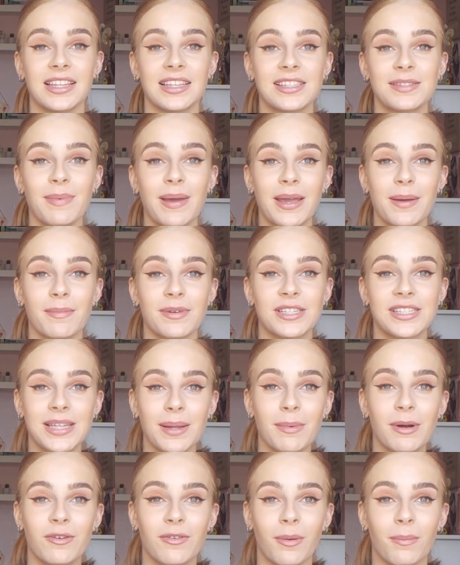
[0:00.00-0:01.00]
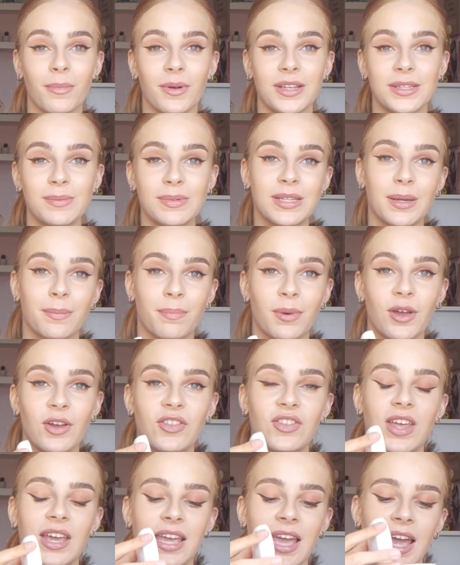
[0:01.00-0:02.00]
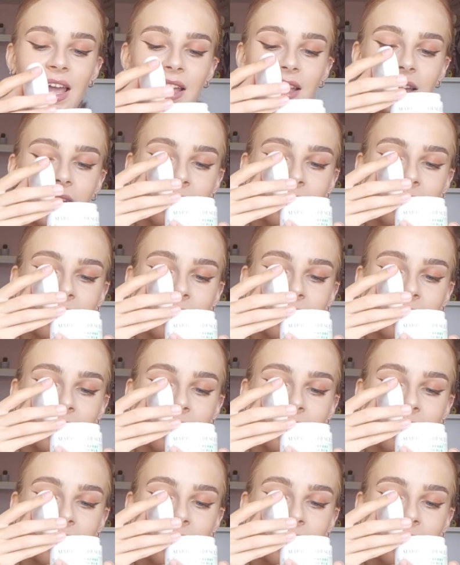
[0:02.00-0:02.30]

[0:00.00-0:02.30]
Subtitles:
it's making my stomach rumble. It smells like birthday cake.